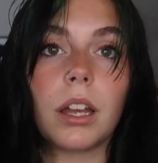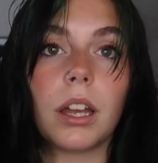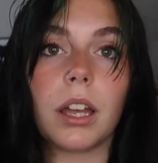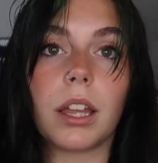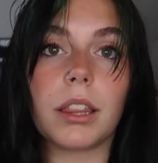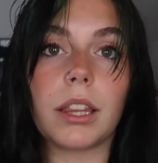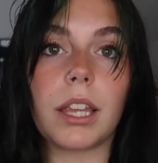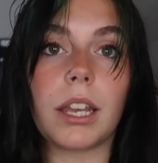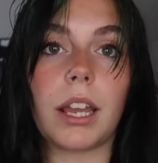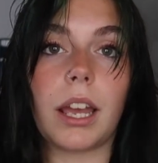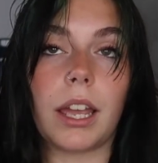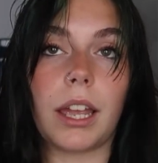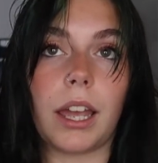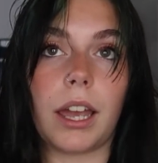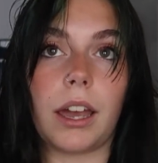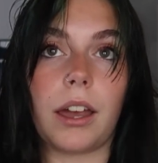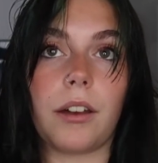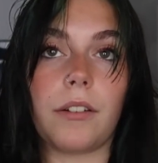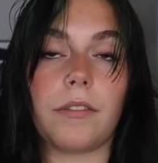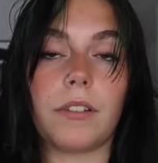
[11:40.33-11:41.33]
And then I
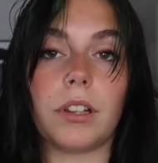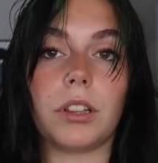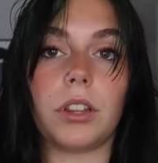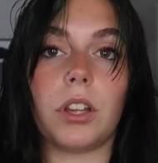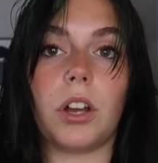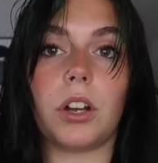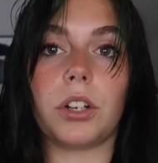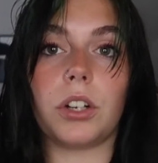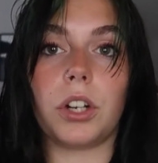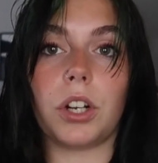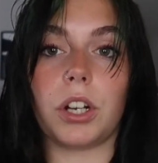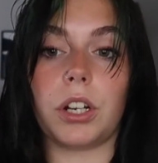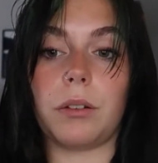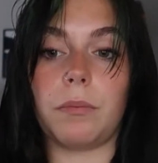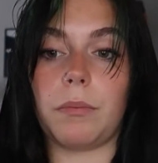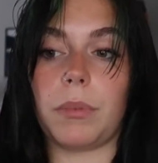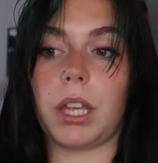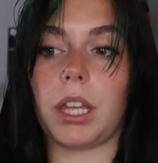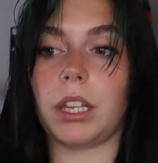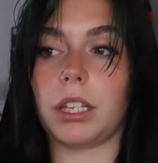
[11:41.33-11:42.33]
have long curtain
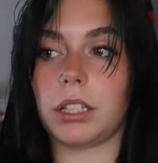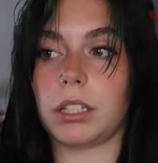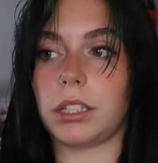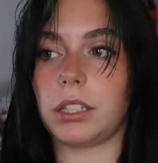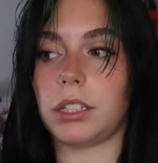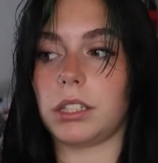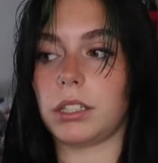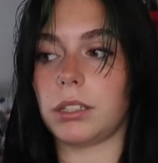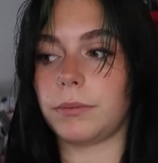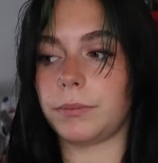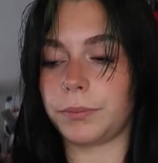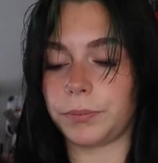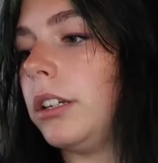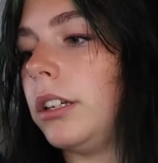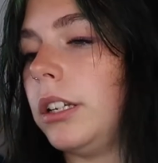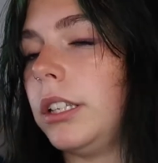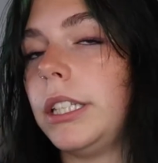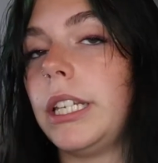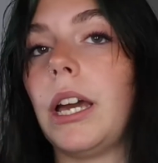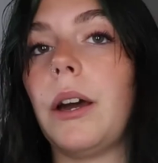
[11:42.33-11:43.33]
bangs.
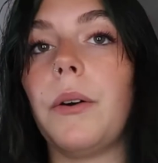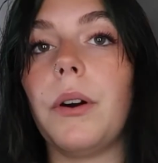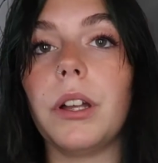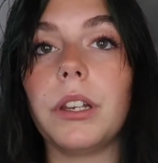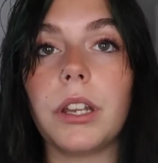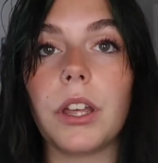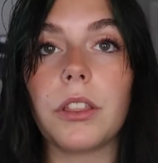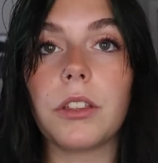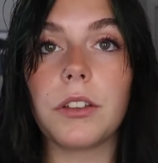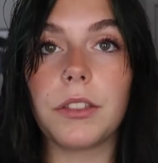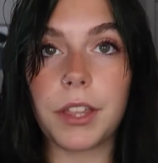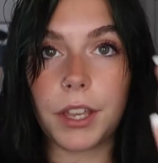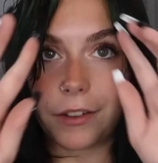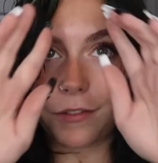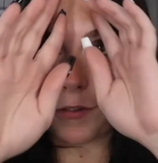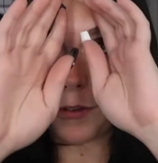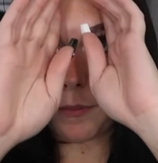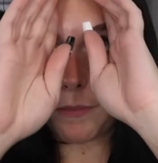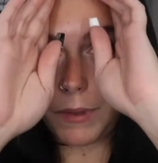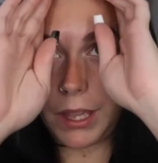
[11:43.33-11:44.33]
Now, another thing
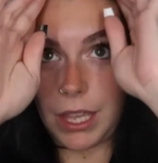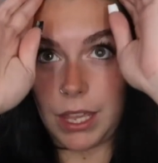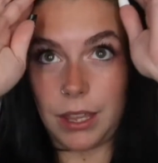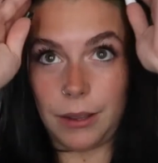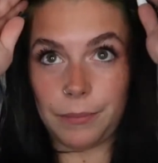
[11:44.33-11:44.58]
for me